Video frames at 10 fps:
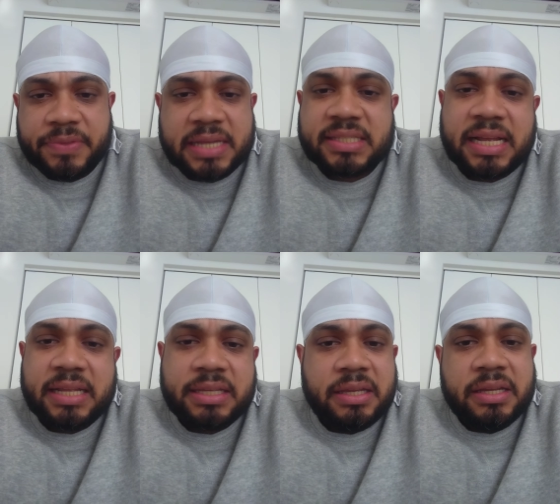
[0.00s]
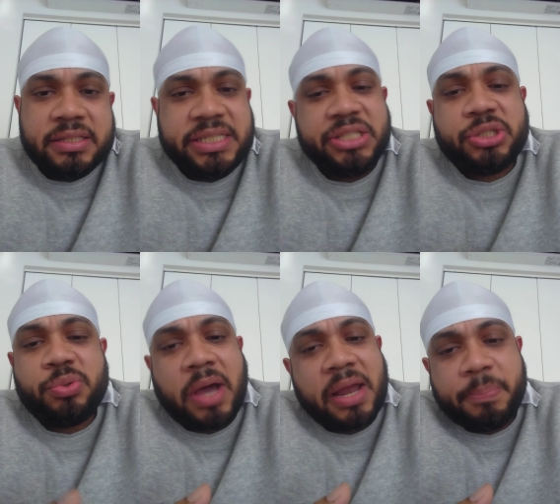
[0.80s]
That's not teaching
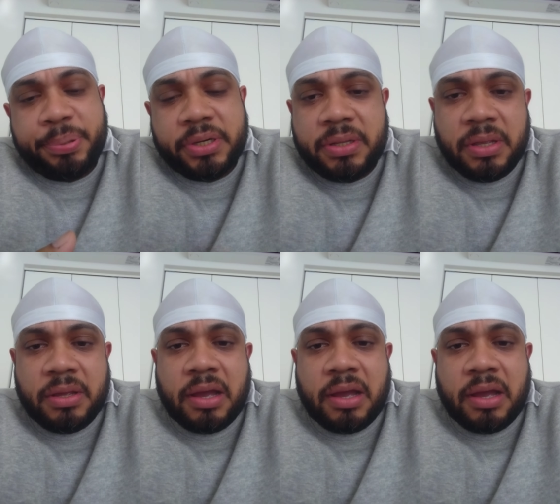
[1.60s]
you how to put